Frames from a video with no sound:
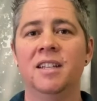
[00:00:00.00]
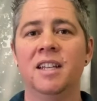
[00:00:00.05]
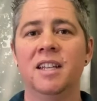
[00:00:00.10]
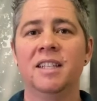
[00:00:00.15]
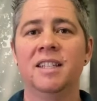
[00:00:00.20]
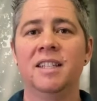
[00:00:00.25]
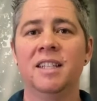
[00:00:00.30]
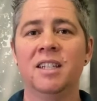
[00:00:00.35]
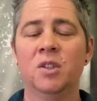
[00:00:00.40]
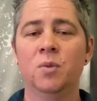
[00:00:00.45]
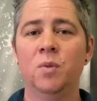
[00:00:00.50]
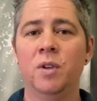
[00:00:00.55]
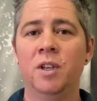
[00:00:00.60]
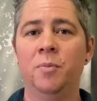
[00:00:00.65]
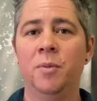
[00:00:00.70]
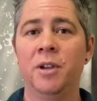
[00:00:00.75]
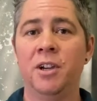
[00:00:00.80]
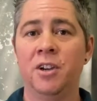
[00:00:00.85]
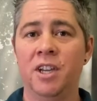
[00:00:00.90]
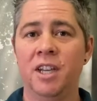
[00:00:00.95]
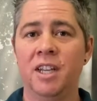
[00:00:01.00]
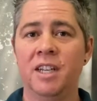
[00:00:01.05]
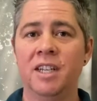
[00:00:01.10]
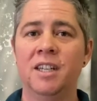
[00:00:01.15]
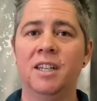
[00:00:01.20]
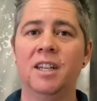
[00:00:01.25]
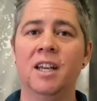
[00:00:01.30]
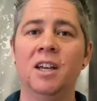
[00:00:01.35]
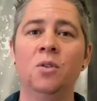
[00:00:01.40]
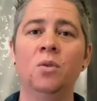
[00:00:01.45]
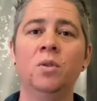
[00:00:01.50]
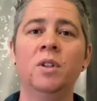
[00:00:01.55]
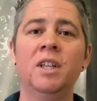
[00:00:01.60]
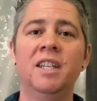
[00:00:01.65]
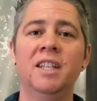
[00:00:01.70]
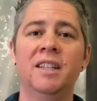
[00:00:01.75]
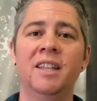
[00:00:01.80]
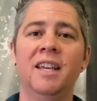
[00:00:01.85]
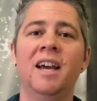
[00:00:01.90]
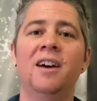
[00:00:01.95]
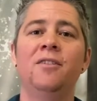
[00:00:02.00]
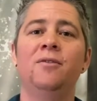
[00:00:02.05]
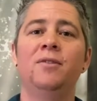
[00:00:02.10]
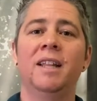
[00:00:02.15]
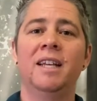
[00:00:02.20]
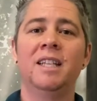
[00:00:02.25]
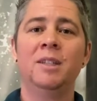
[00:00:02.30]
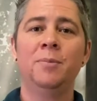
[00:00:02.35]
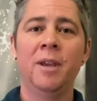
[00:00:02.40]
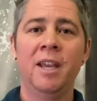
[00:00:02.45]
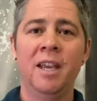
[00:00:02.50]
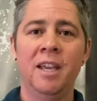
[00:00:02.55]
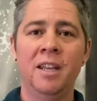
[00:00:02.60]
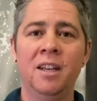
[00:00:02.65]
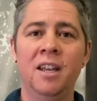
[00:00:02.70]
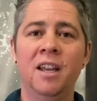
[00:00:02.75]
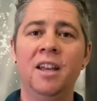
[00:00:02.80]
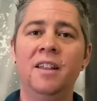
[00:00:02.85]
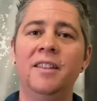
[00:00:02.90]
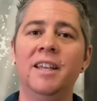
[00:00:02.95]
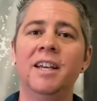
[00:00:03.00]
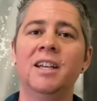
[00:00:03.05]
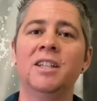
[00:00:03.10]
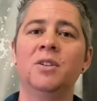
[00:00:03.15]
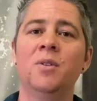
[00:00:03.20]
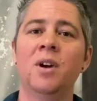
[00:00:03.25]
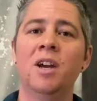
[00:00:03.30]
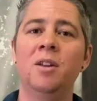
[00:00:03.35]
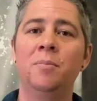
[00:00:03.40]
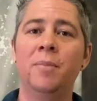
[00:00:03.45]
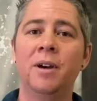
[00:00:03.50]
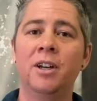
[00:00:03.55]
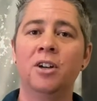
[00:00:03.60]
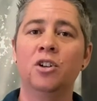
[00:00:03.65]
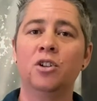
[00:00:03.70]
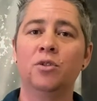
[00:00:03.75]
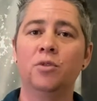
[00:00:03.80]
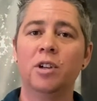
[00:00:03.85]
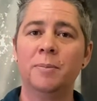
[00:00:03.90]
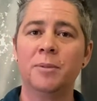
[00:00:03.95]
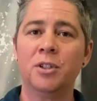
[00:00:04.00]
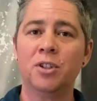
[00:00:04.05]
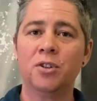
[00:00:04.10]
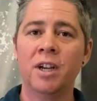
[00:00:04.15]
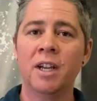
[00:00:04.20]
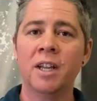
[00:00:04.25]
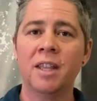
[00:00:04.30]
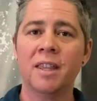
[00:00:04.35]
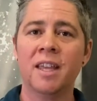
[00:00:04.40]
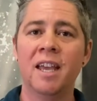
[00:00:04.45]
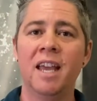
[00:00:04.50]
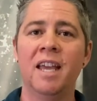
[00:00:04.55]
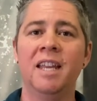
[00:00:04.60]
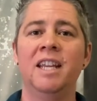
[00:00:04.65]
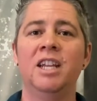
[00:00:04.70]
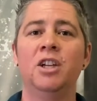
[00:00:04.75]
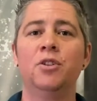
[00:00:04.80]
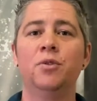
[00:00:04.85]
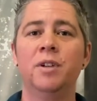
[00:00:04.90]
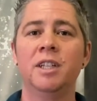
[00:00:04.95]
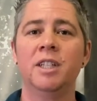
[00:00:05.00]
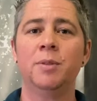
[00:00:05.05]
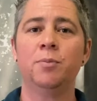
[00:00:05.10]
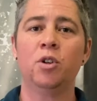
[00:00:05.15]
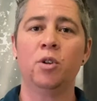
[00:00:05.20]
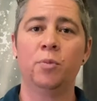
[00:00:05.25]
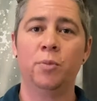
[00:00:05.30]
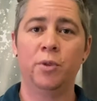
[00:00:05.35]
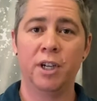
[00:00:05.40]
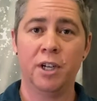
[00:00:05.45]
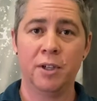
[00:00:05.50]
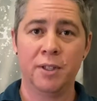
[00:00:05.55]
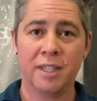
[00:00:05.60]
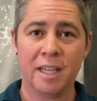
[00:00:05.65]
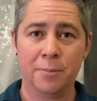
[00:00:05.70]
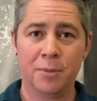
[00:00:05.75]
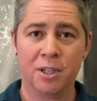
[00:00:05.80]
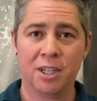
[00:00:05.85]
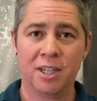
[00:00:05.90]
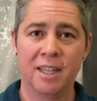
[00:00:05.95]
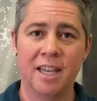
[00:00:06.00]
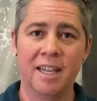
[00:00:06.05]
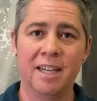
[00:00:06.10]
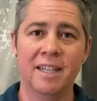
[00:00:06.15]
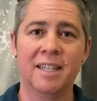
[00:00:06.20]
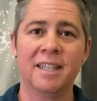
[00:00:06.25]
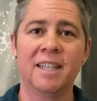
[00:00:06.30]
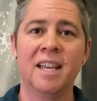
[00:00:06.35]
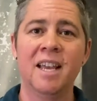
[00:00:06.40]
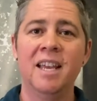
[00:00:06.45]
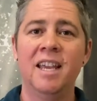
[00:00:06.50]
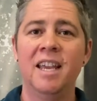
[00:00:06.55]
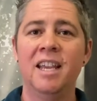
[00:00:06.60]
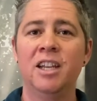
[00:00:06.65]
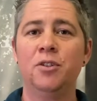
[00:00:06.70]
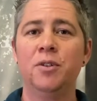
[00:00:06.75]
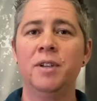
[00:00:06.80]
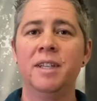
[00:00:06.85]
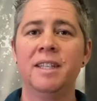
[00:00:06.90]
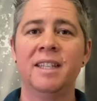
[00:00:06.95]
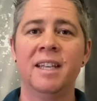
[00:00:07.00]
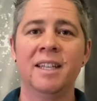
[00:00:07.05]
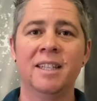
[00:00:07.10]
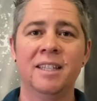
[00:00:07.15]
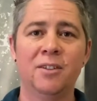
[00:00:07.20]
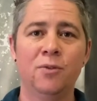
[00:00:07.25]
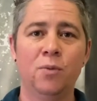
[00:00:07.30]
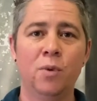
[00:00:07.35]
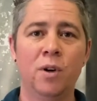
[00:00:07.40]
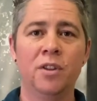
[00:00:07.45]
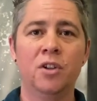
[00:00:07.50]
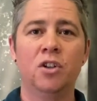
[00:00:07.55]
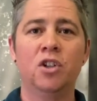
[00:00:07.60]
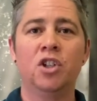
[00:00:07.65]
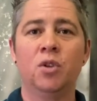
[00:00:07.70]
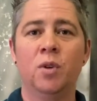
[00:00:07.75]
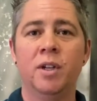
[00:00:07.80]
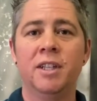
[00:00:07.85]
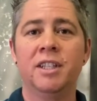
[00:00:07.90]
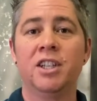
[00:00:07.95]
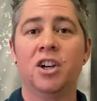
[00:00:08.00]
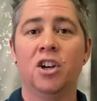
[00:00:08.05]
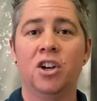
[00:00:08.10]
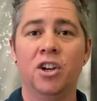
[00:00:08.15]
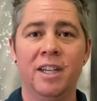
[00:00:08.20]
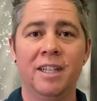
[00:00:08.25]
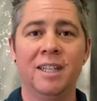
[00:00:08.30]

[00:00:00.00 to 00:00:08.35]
a 6-week period, not only did they have less pain, they also had better grip strength and increased proprioception, that is, increased sense of where their joints are in